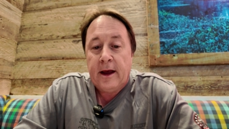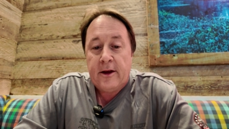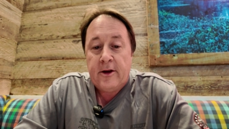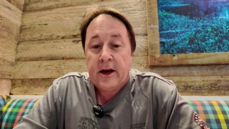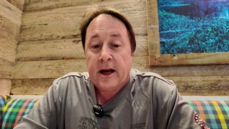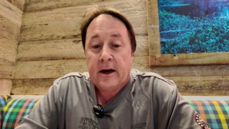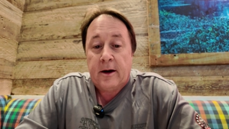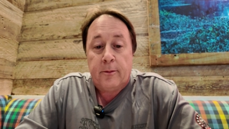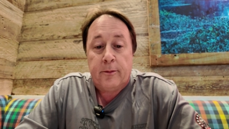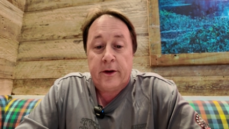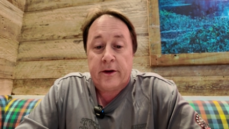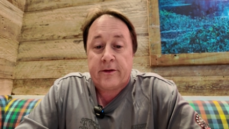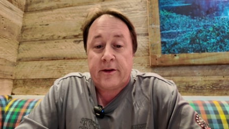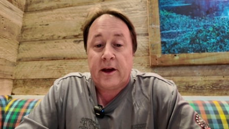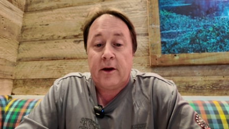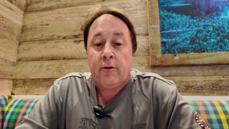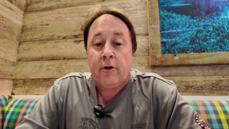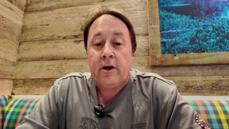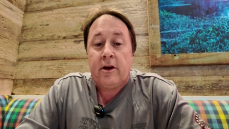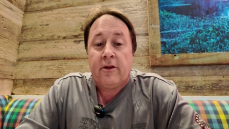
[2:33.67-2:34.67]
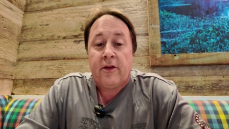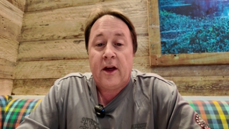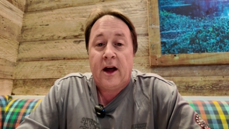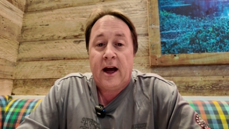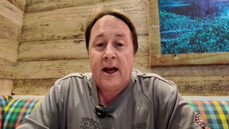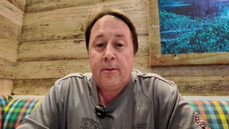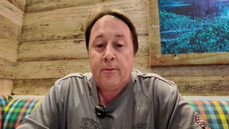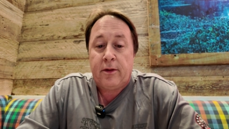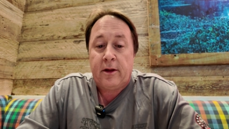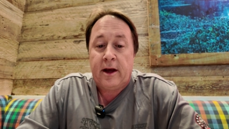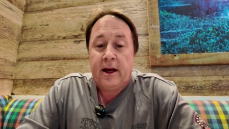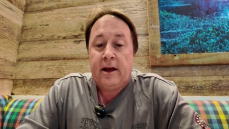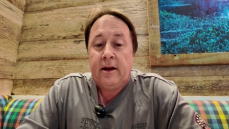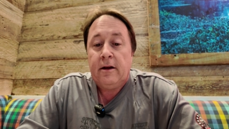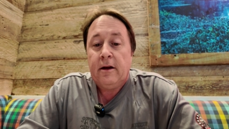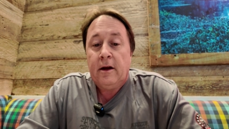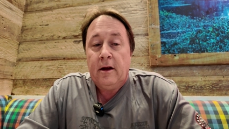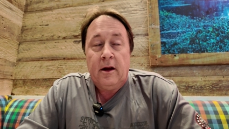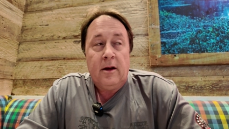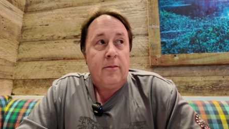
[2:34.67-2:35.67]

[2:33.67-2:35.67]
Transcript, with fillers: And you get a biscuit with your thigh plate.